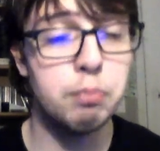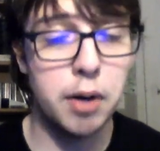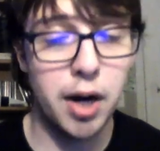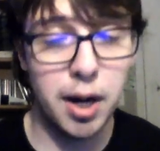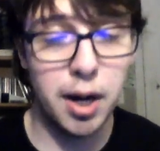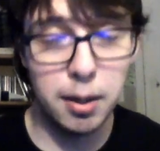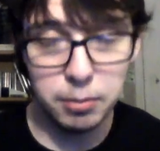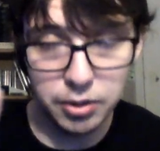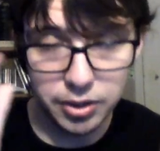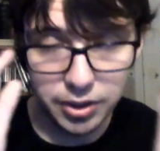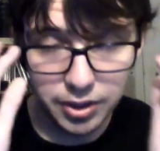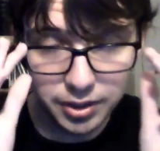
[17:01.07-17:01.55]

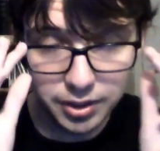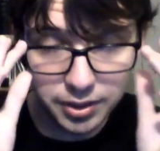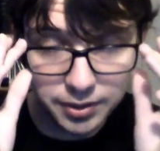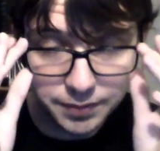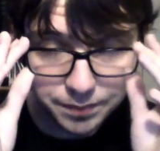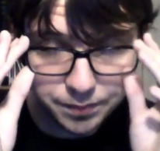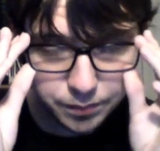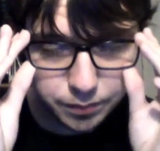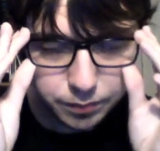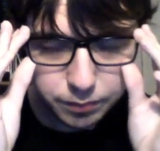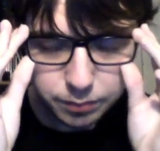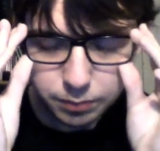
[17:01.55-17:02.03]
probably.
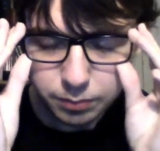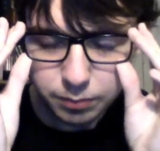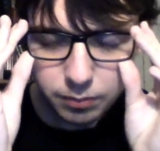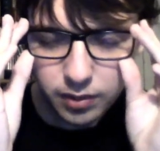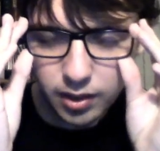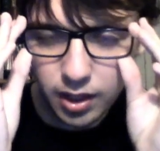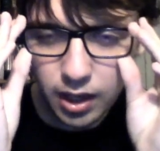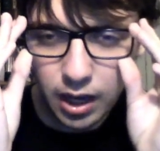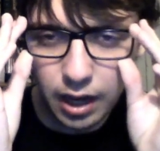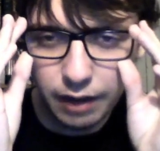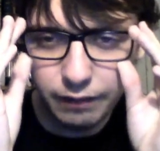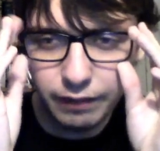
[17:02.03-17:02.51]

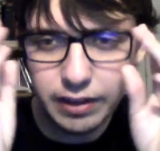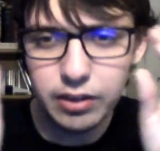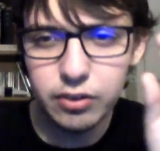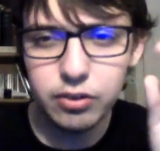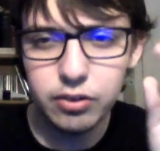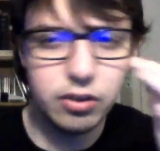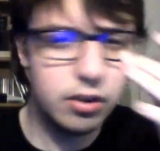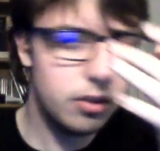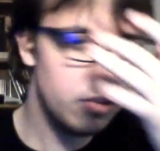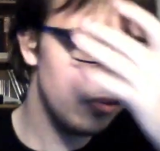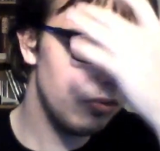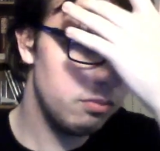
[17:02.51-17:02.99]
I think
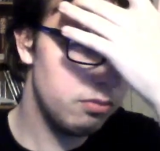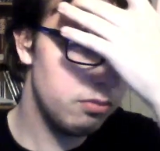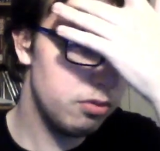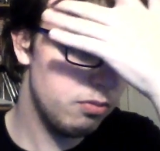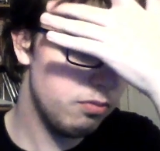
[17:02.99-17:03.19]
this is,